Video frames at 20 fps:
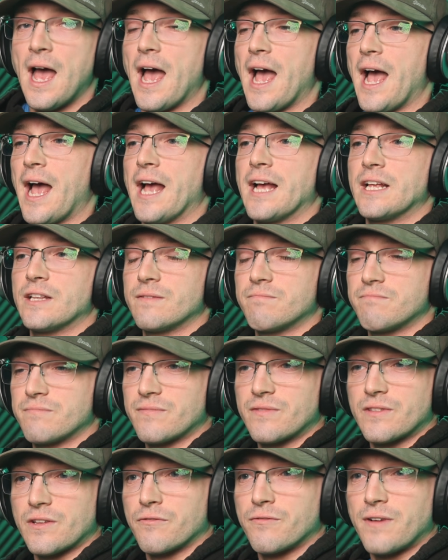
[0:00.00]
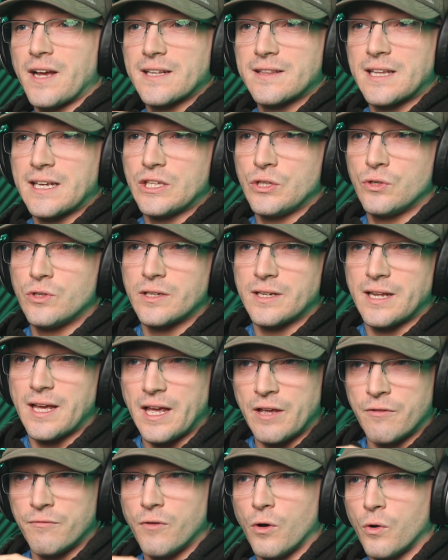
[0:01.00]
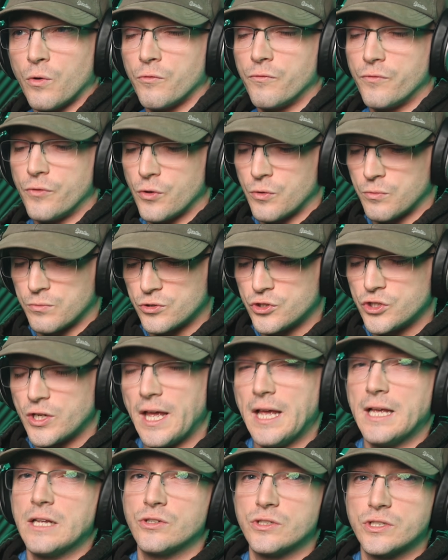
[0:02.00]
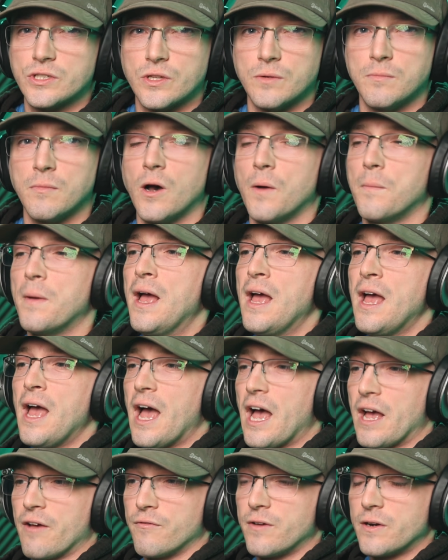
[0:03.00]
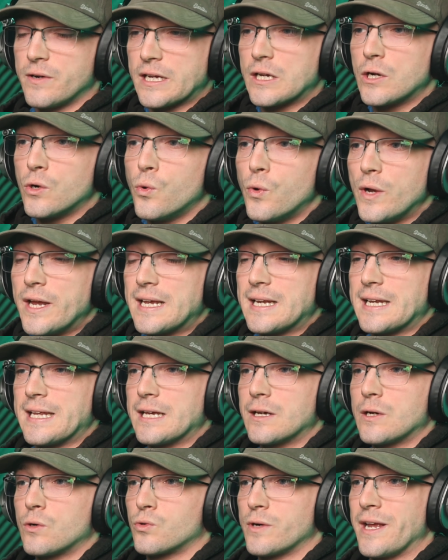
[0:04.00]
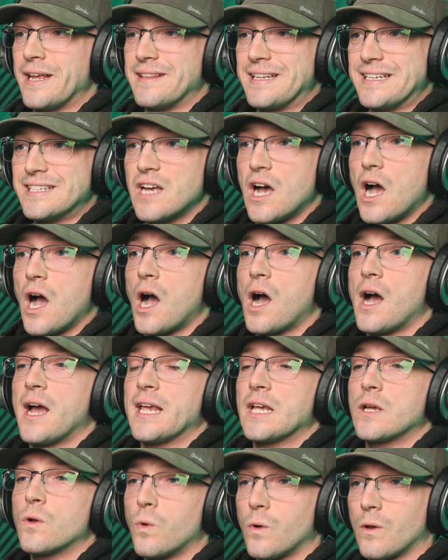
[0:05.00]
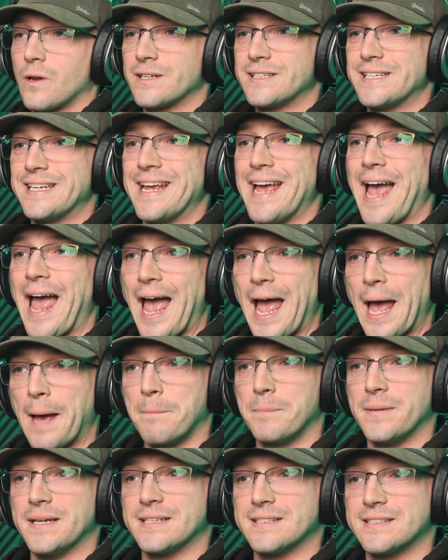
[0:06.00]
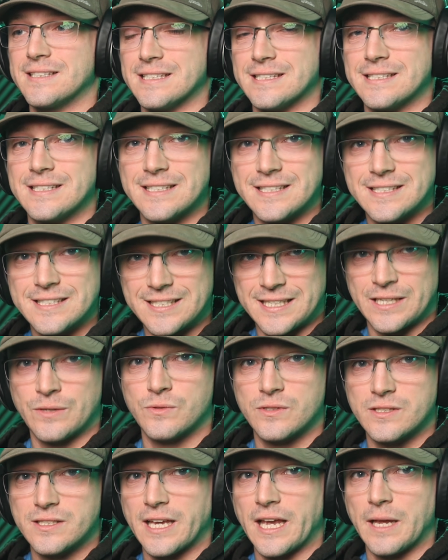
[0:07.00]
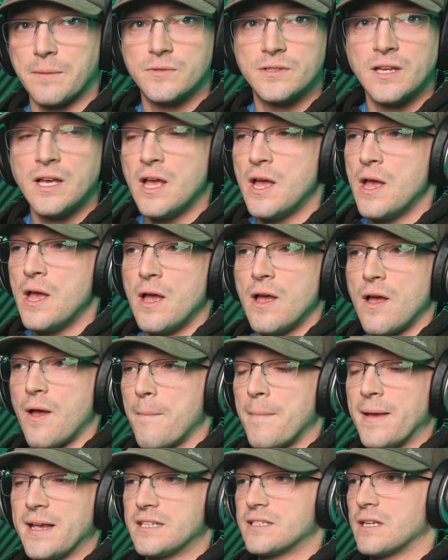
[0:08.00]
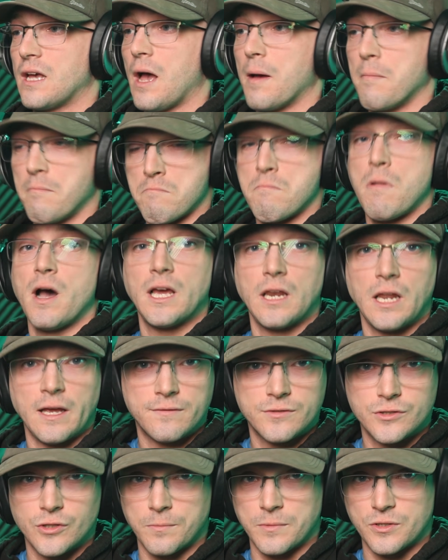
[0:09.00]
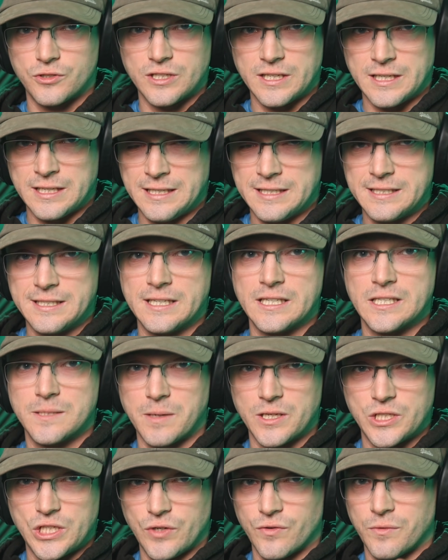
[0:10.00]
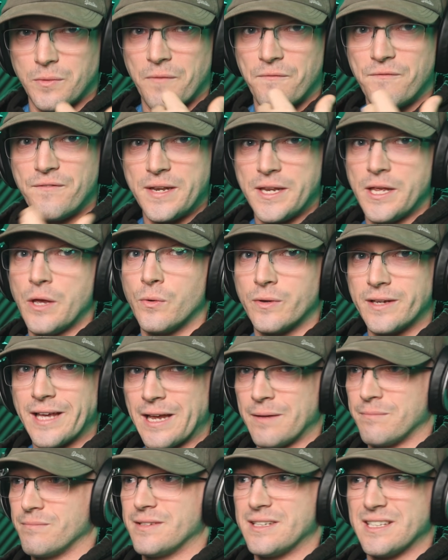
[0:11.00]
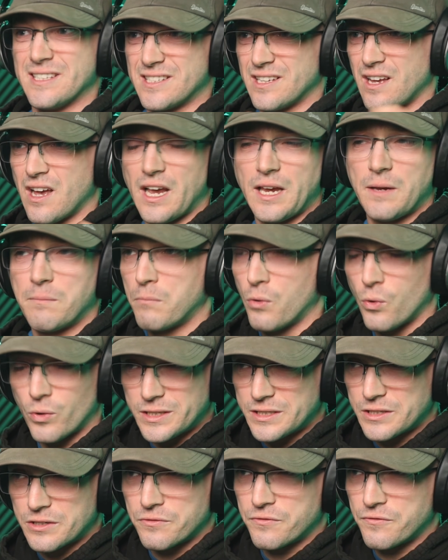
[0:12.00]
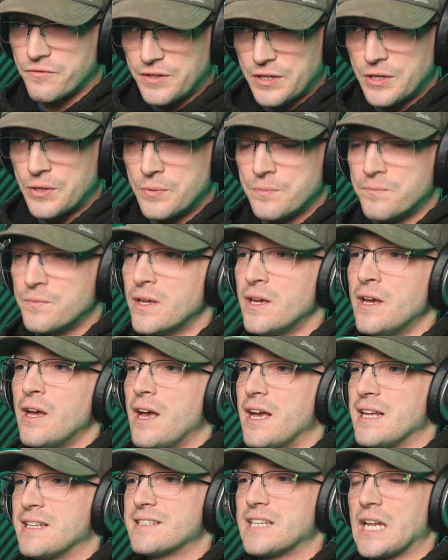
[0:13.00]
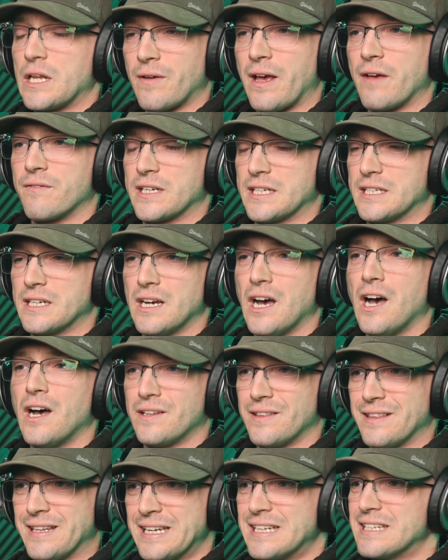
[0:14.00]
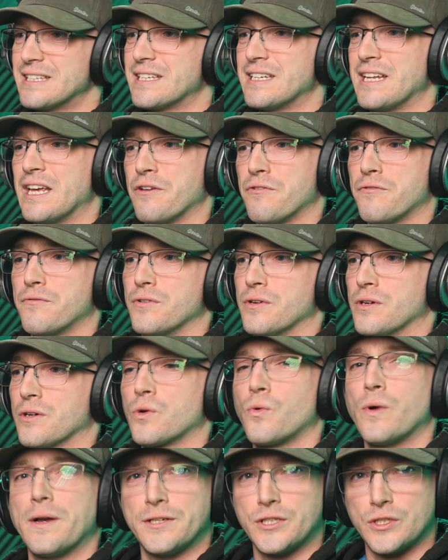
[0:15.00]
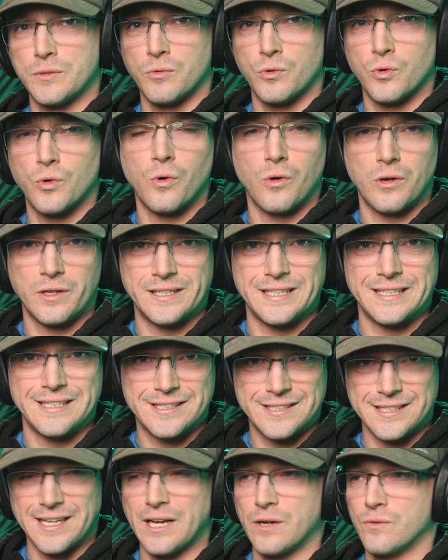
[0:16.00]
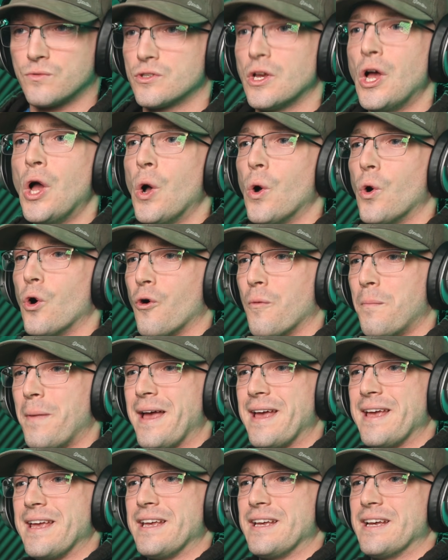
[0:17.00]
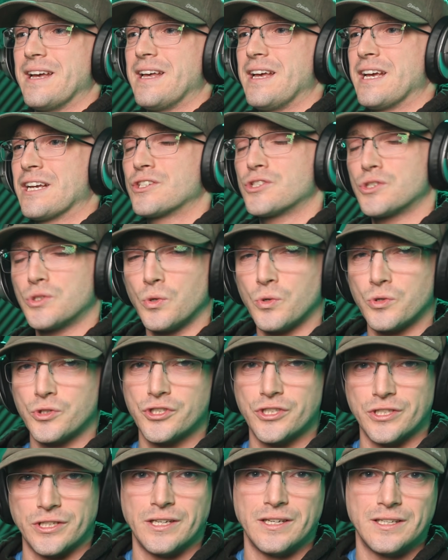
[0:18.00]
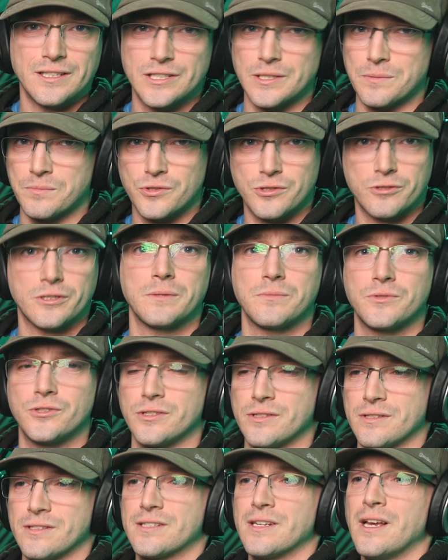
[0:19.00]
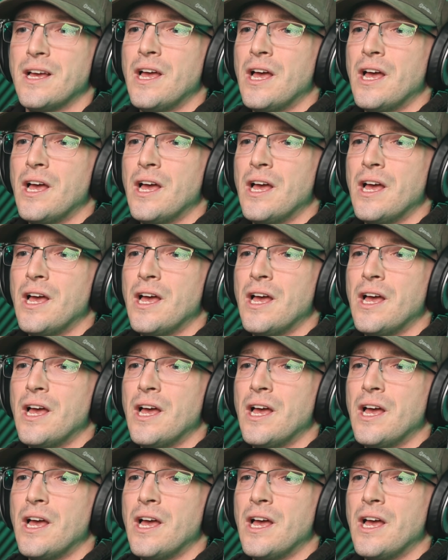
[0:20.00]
And the fact that you can evolve them, change them up, and very quickly create these high quality ambiences, soundscapes, makes my life so much easier, especially from a video game design point of view. Instead of having to hunt the internet for questionable quality sounds or pay extortionate subscriptions